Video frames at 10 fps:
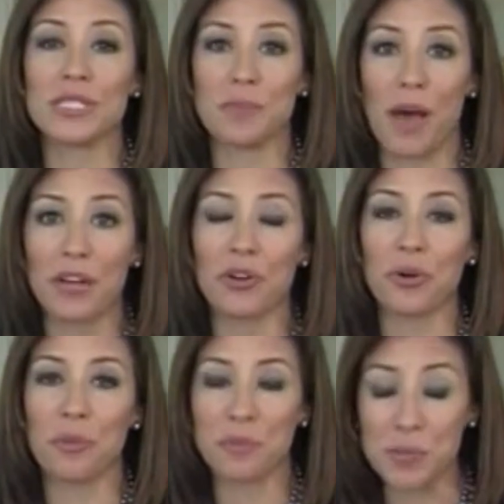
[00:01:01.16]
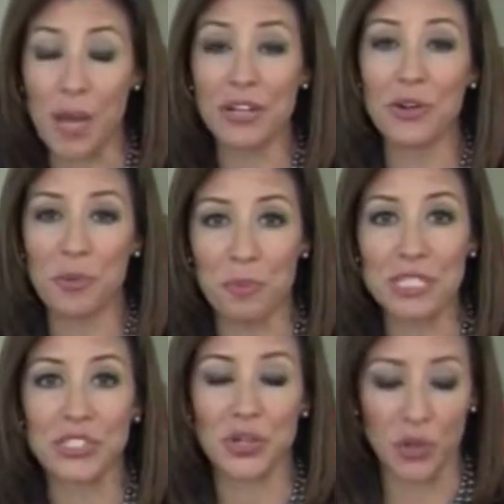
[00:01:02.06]
spinal
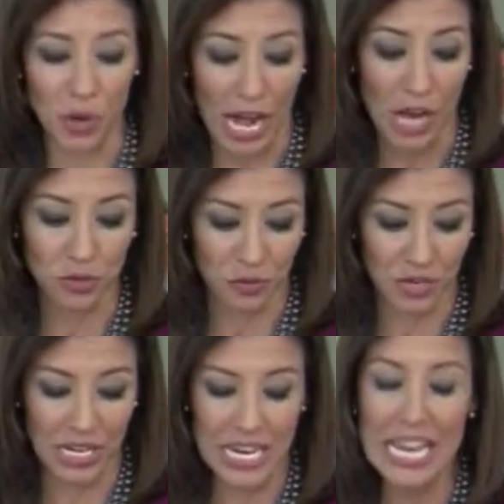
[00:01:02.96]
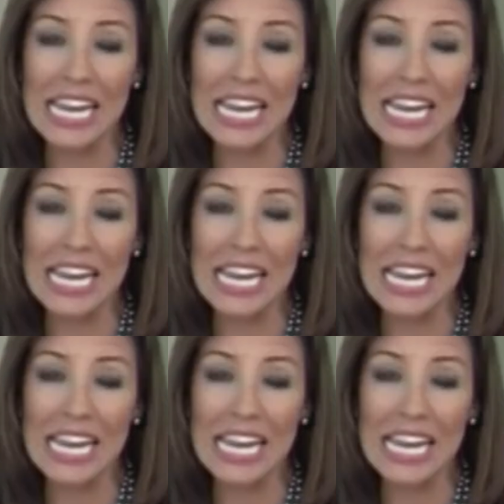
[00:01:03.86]
muscular atrophy